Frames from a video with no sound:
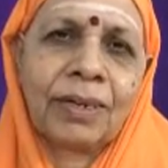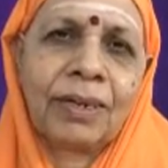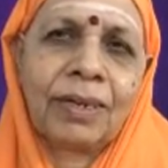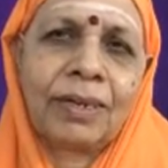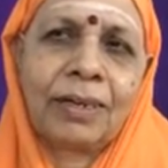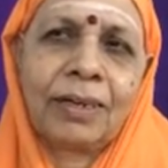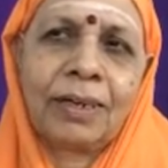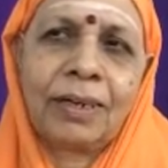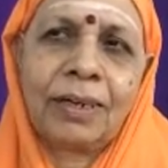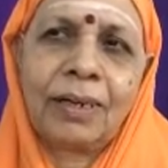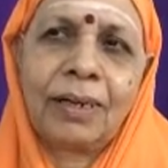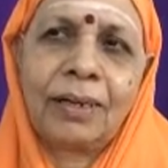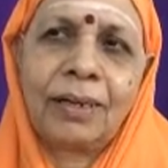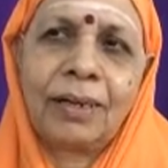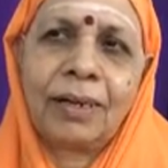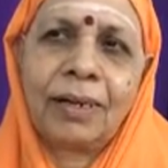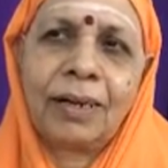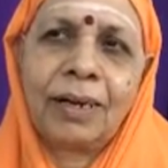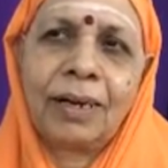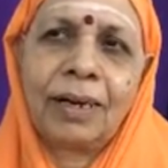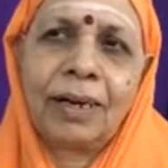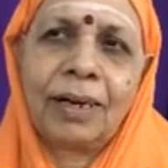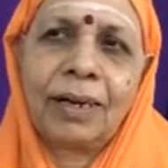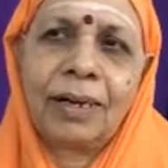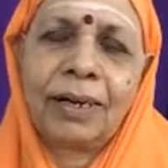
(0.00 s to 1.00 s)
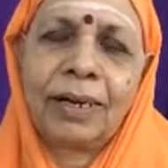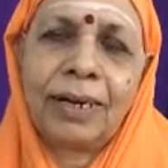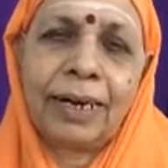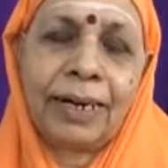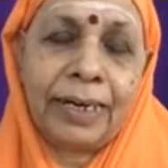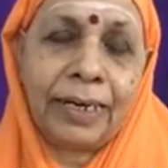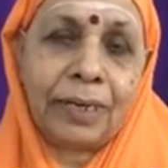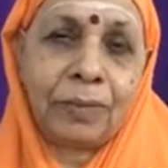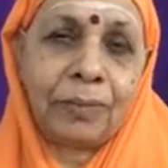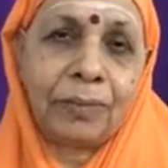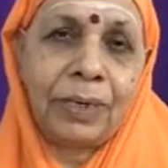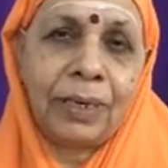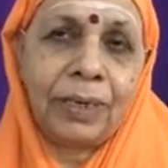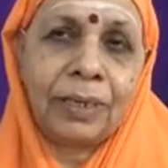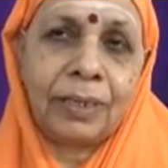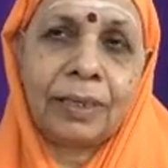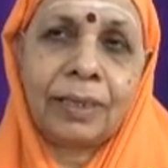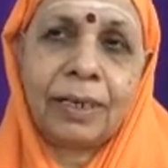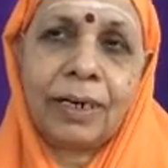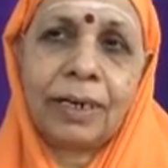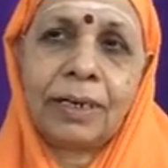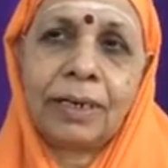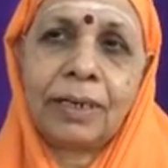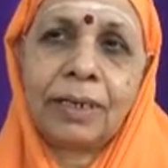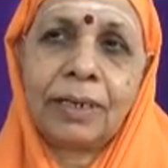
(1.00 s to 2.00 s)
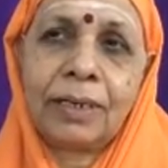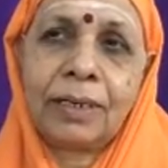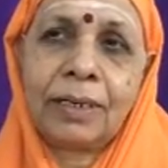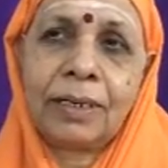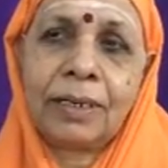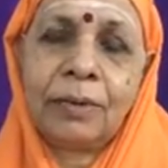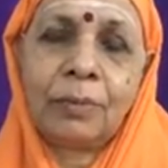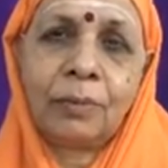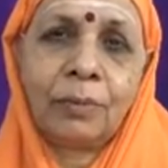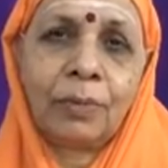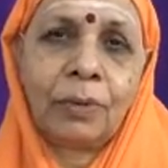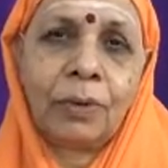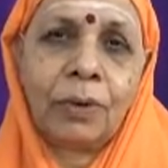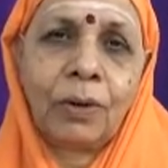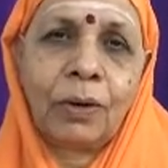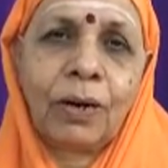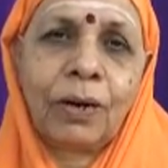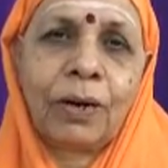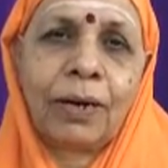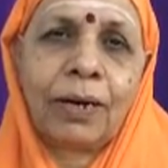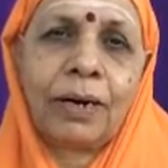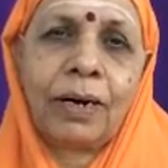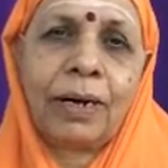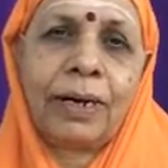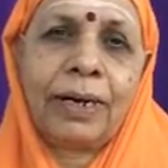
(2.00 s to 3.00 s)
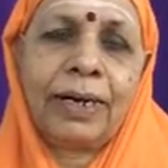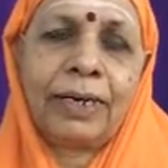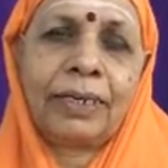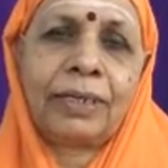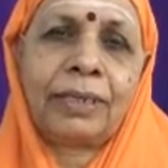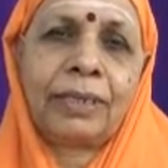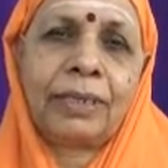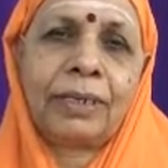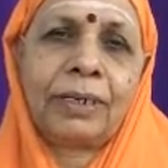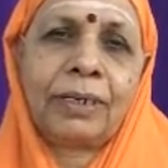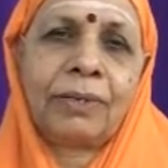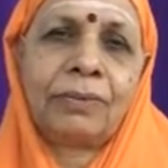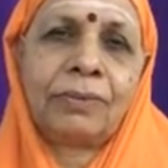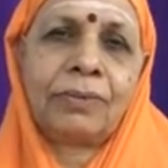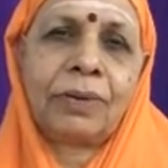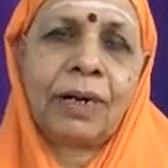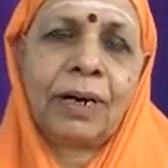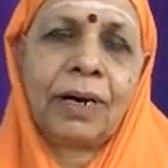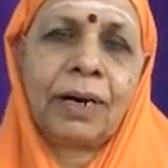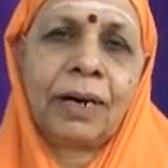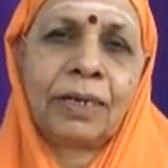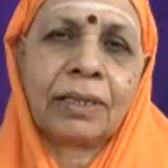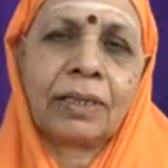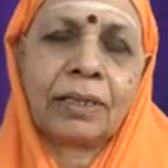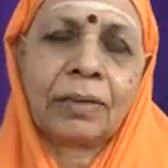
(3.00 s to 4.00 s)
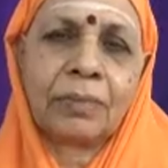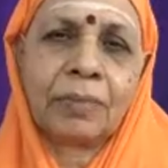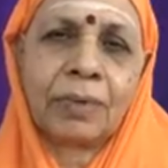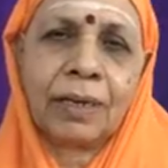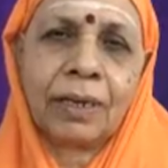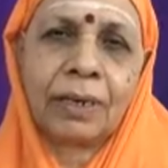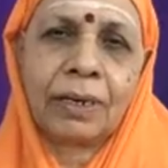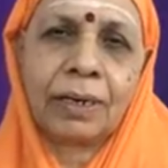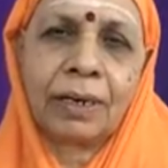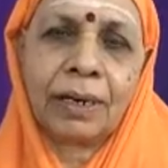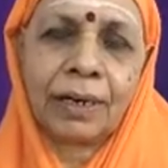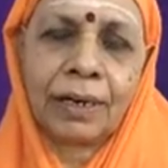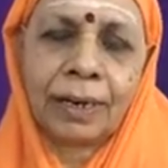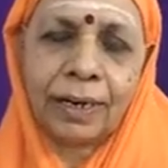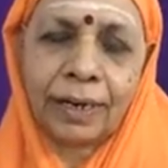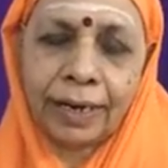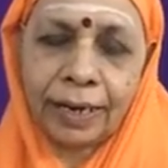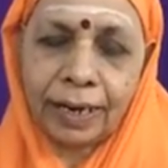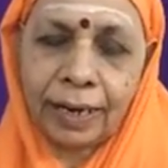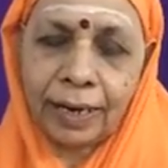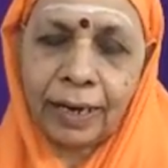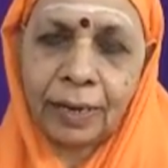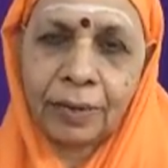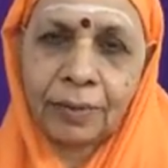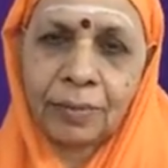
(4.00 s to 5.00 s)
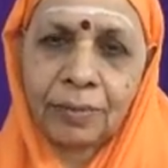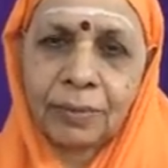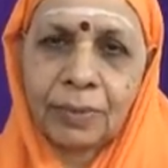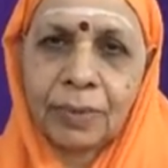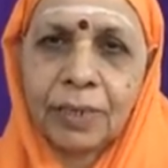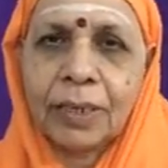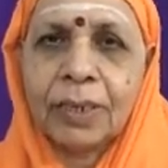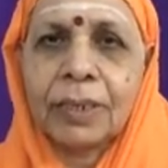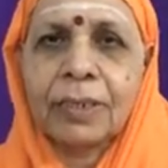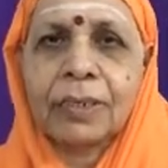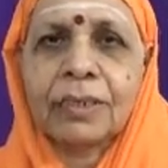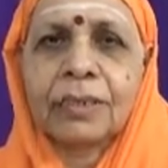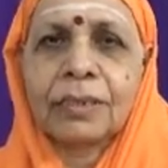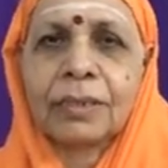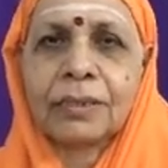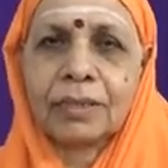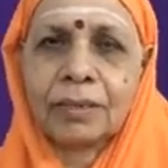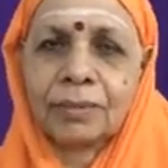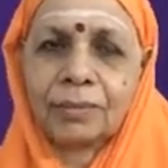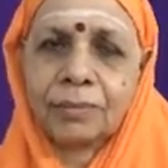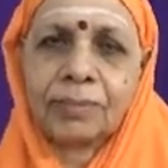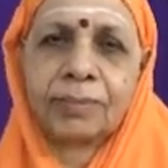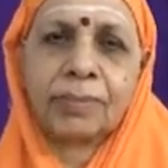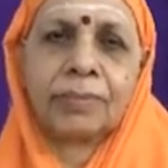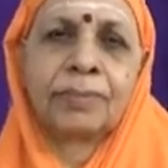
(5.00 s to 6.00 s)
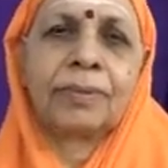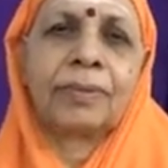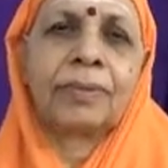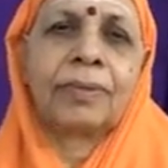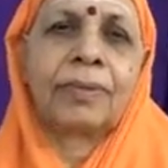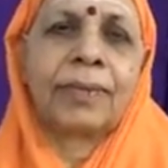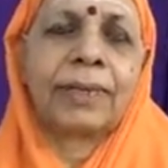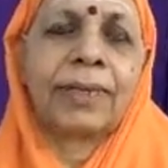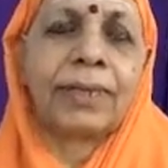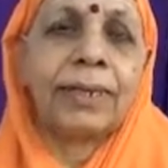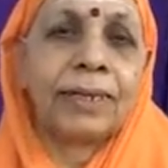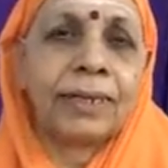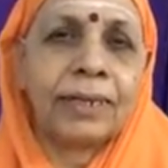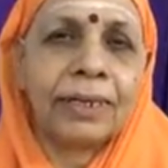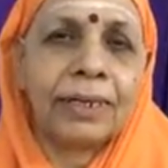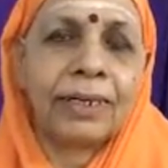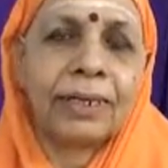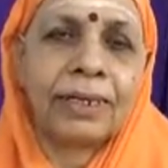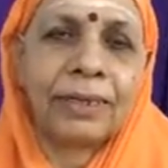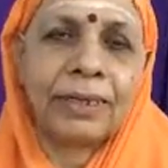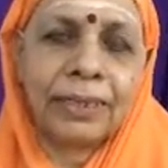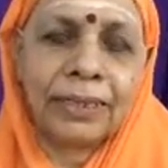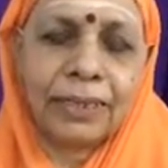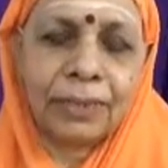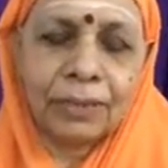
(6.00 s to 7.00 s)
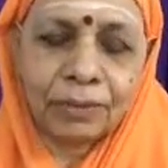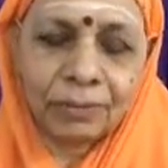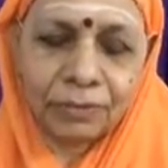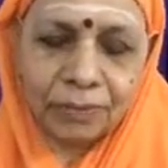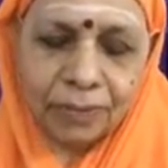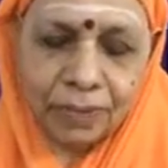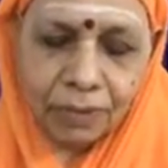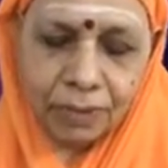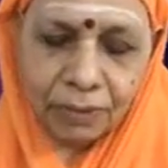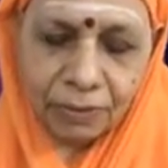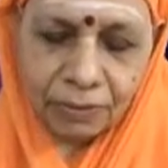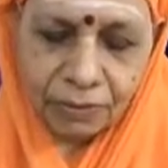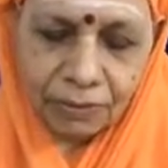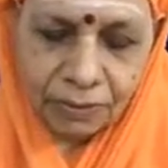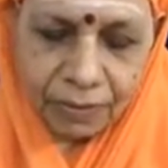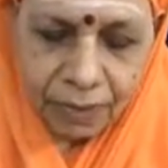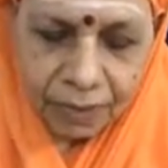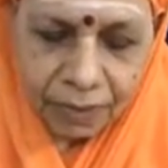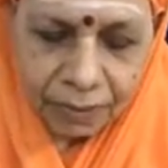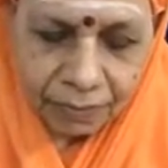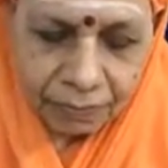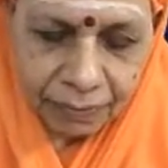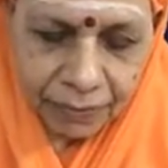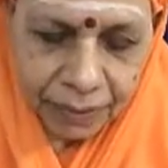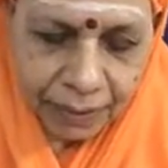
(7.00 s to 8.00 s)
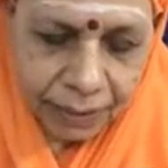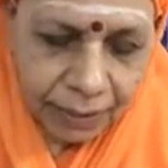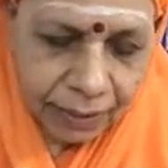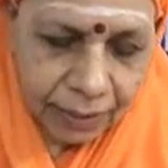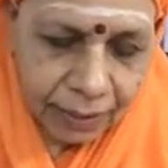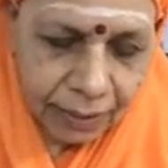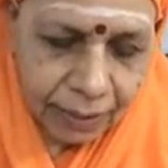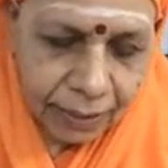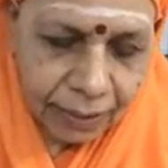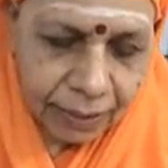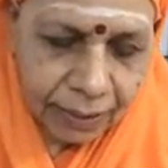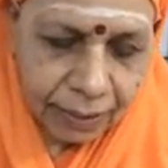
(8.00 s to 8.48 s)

No? Claiming that immortal nature of Atman I am is intelligent way of living.